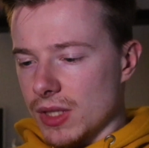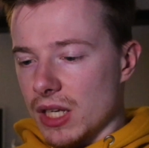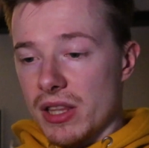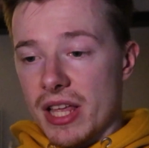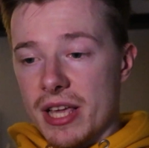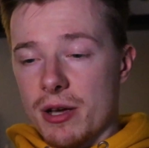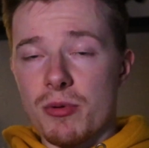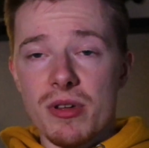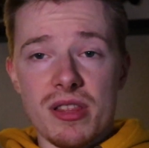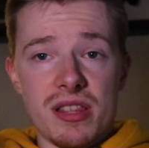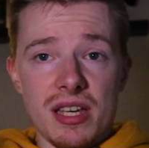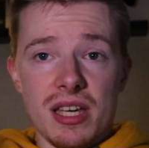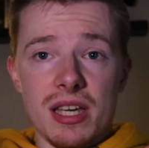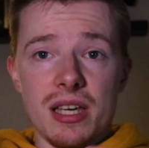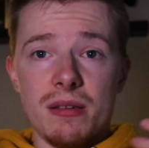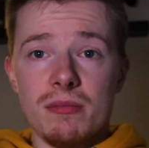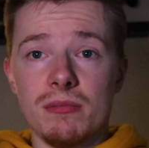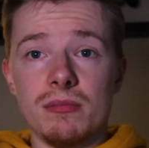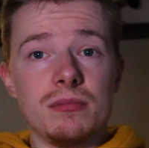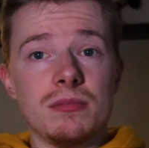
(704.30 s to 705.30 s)
Like with
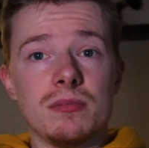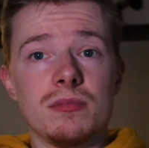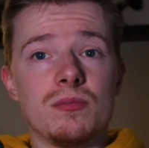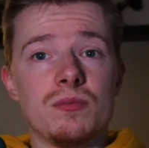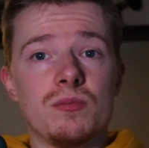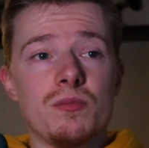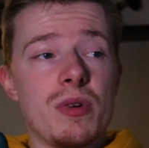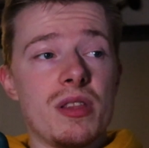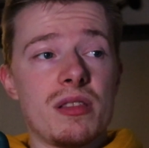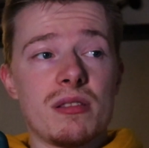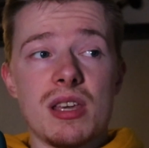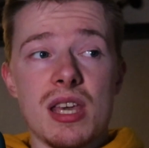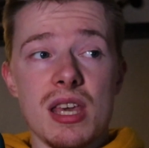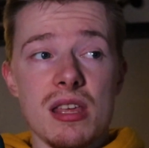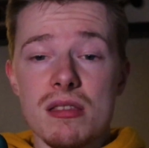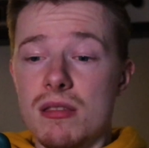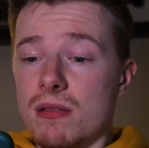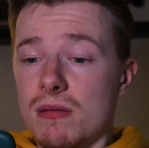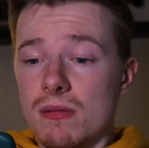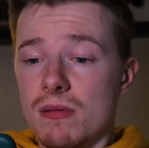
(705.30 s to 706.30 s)

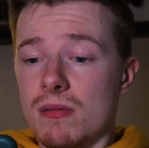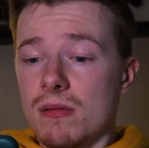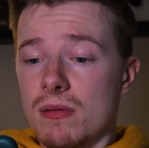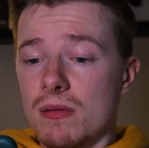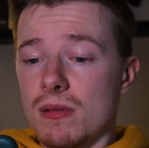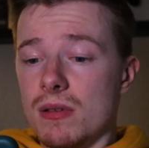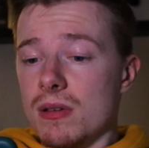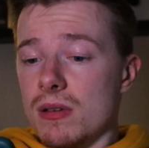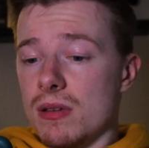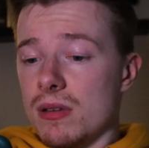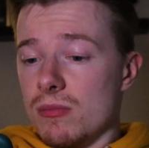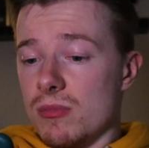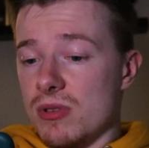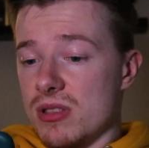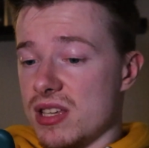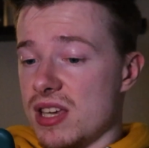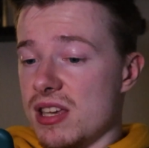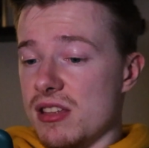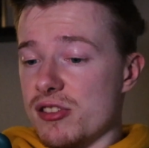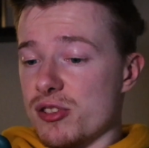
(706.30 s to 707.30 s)
Keith's
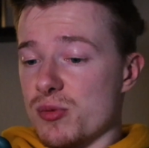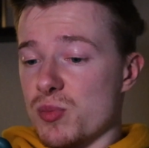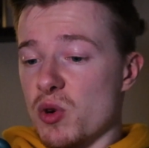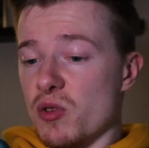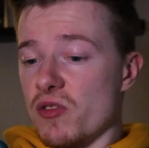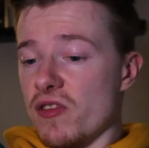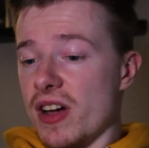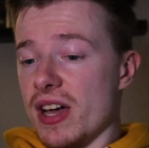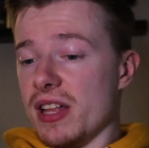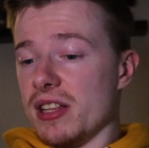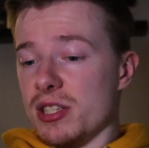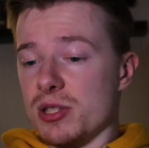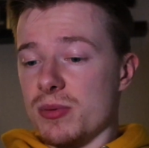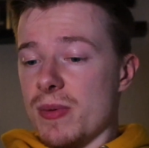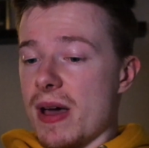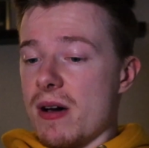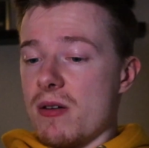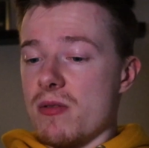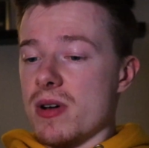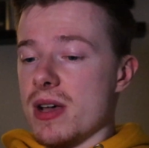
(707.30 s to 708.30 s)
profile as
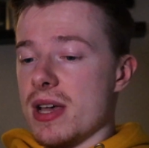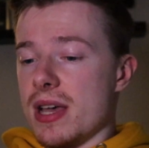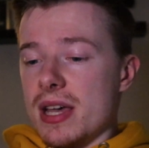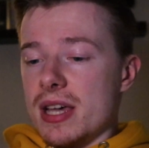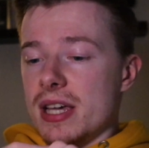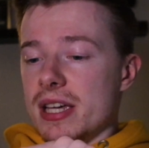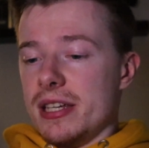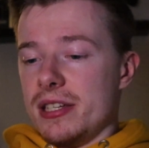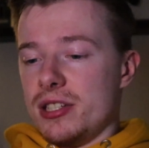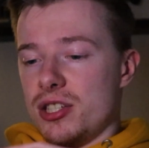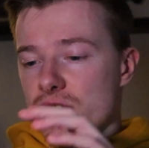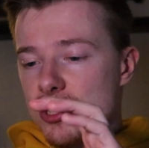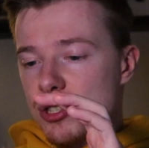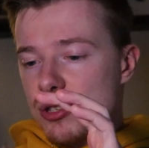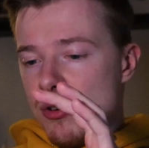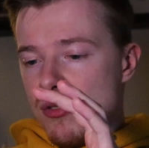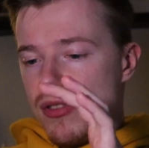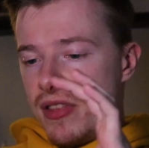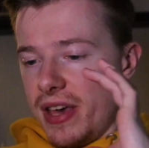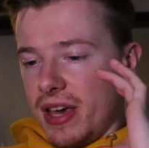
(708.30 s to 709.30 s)
well, he's just
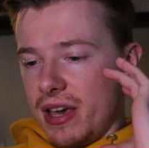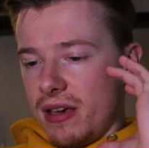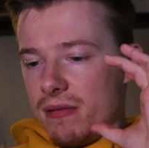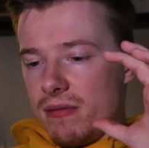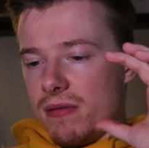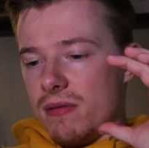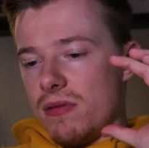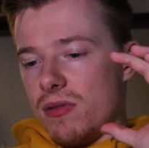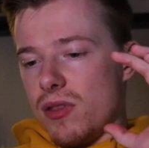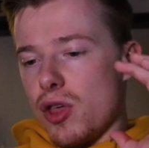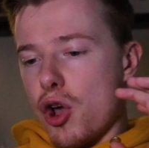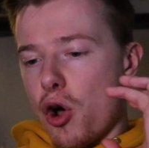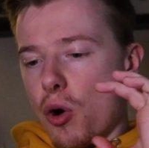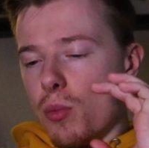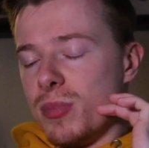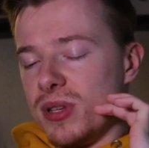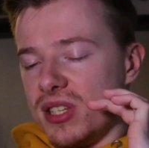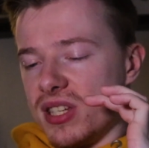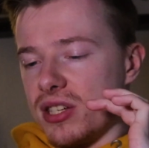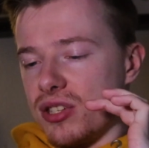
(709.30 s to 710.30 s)
got the
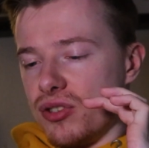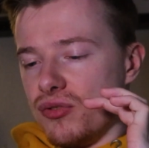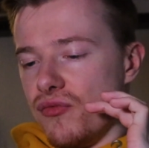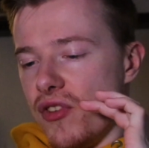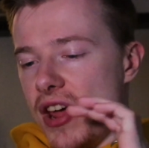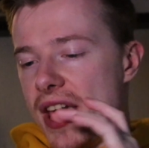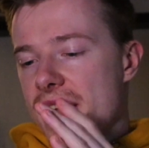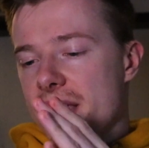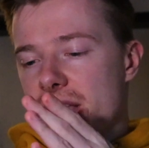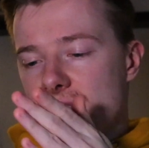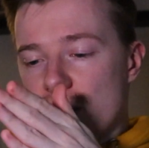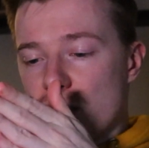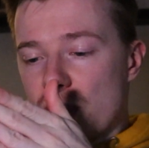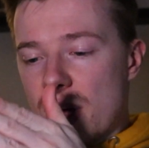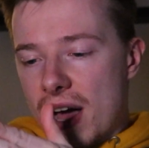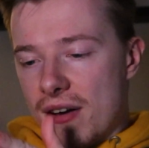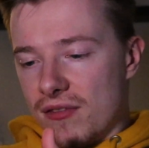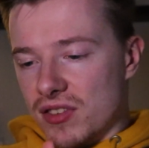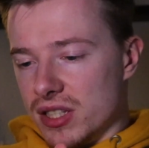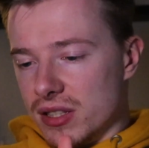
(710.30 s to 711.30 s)
composition right,
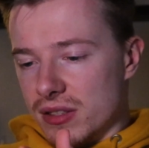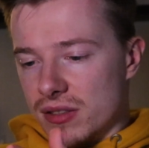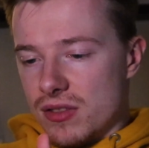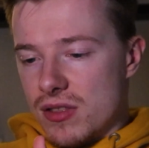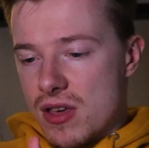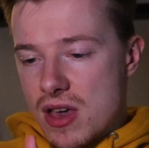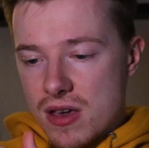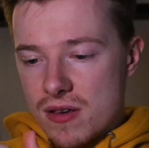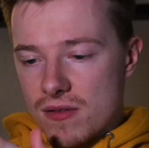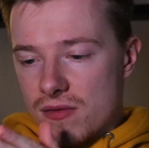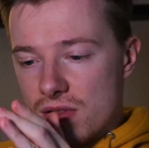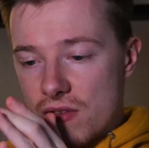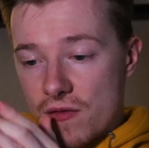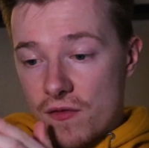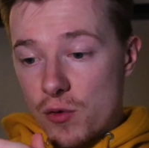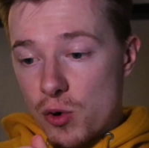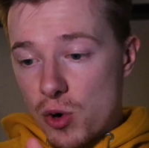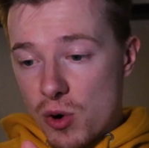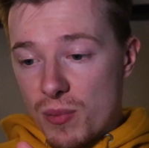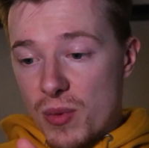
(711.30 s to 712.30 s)
having the
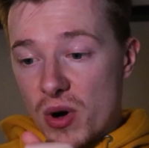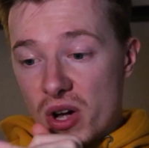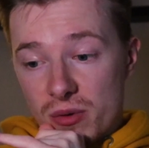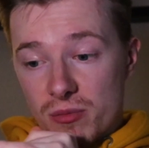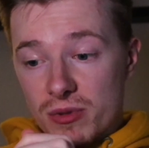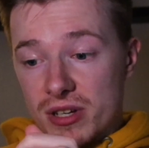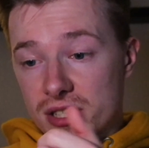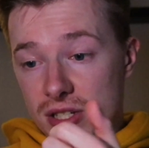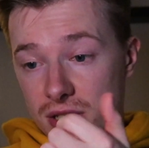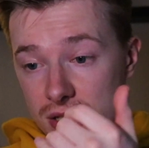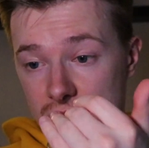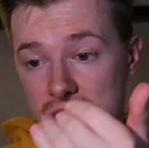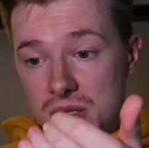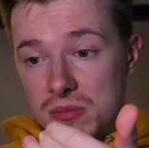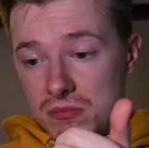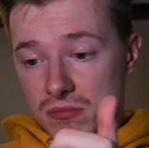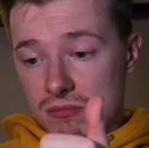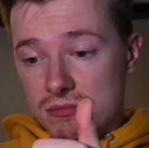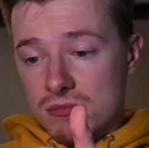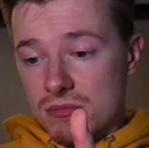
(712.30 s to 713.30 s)
focal point, which is
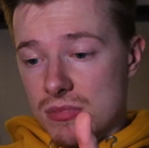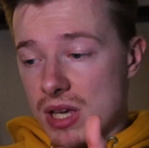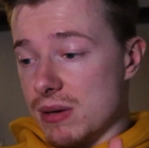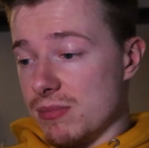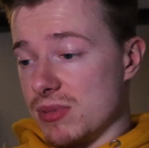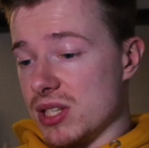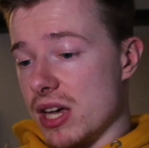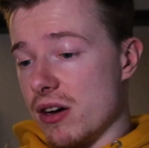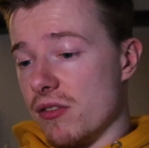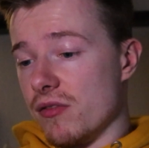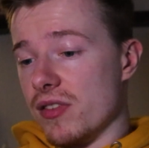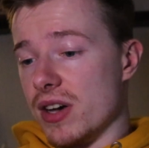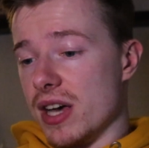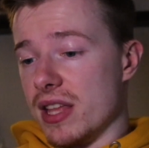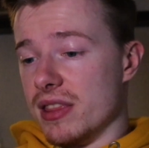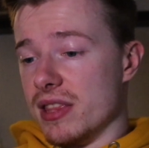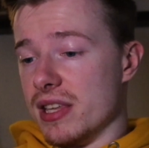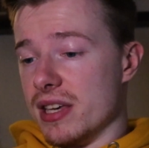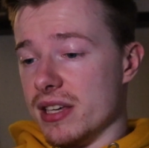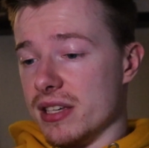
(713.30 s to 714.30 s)
himself,
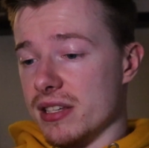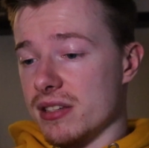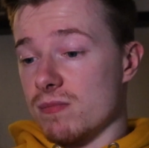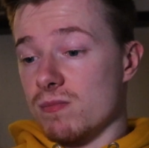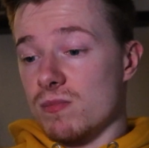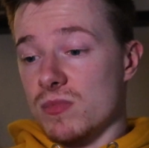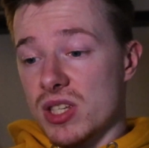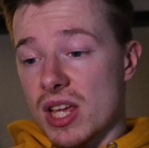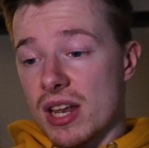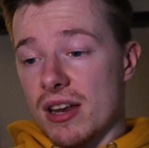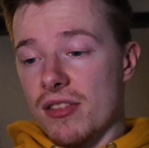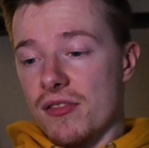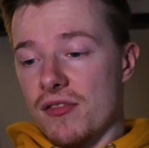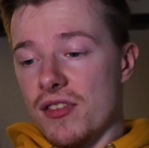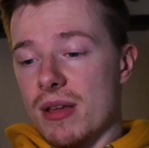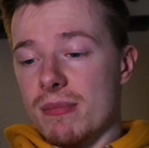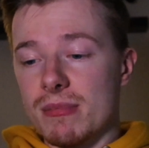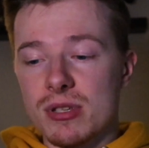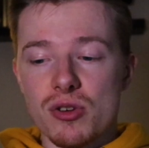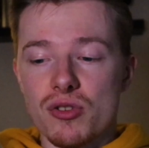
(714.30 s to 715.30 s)
in the centre of the
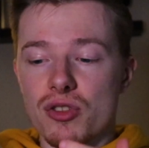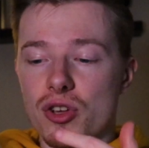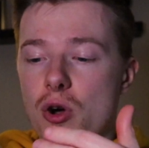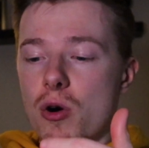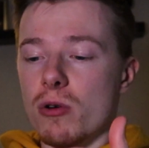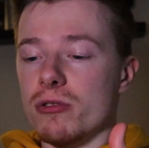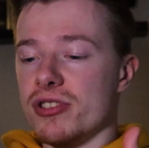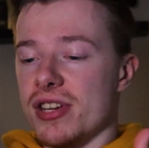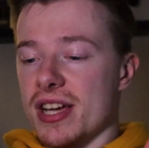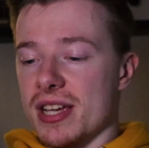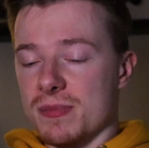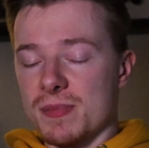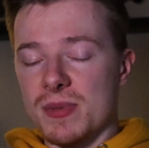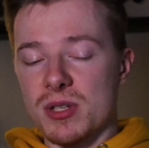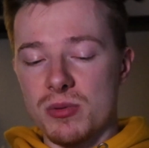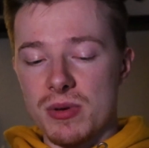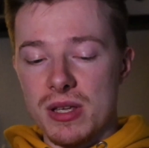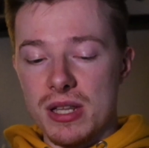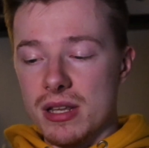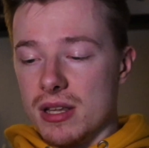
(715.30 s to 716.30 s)
frame. He's got the contrast
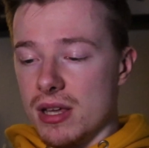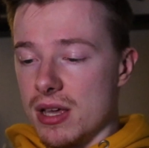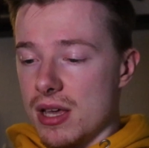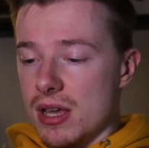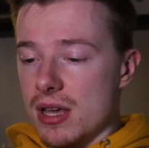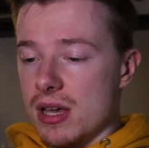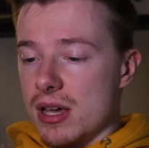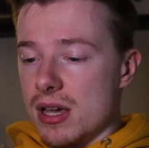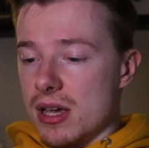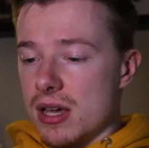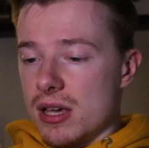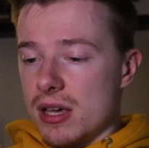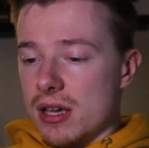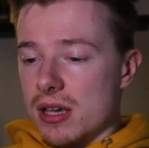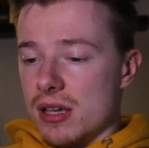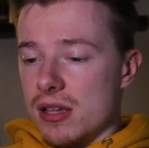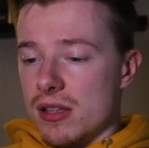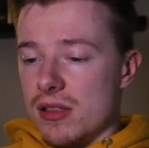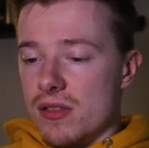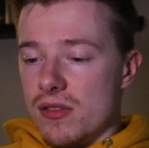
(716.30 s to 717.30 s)
between
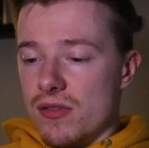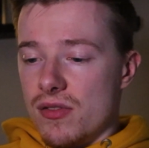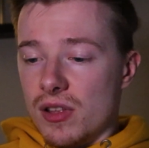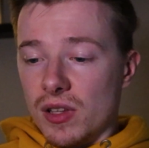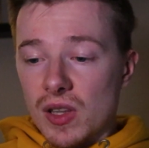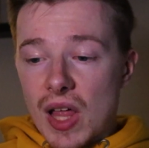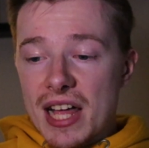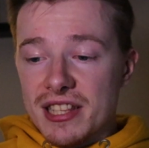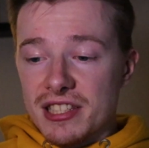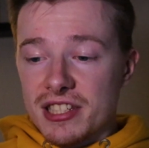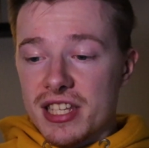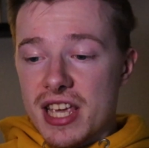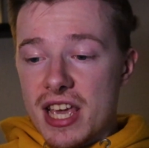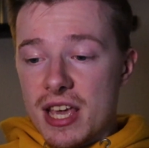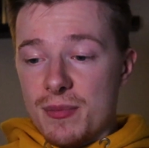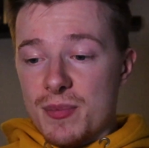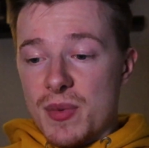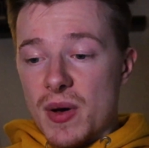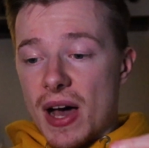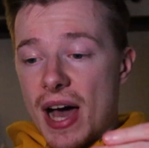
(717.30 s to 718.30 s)
the
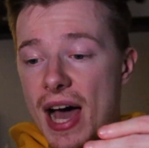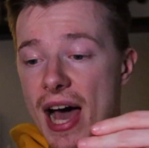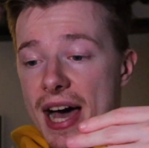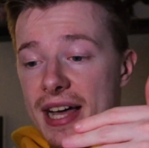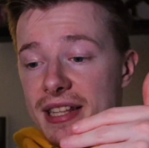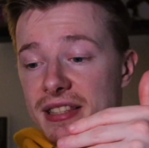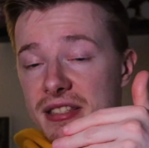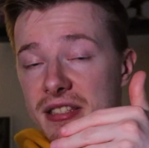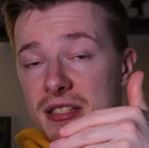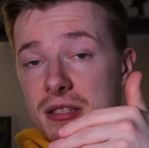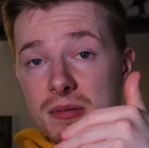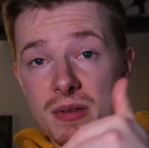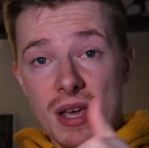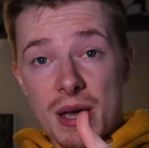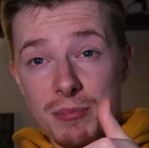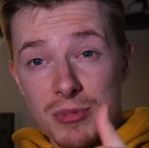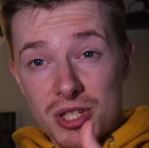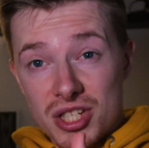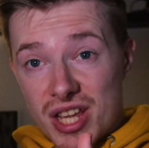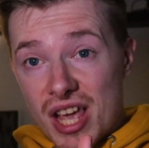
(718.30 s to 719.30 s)
landscape and
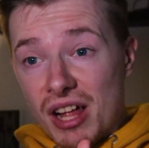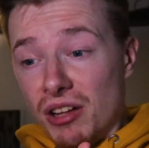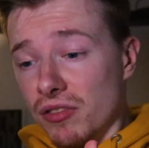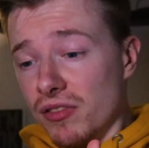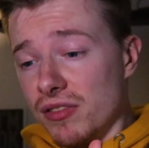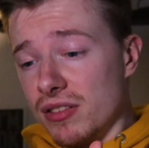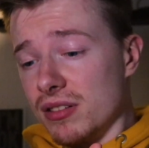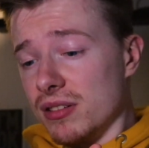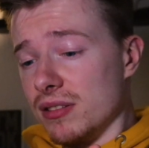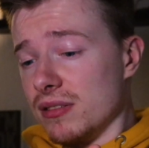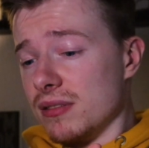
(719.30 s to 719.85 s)
himself,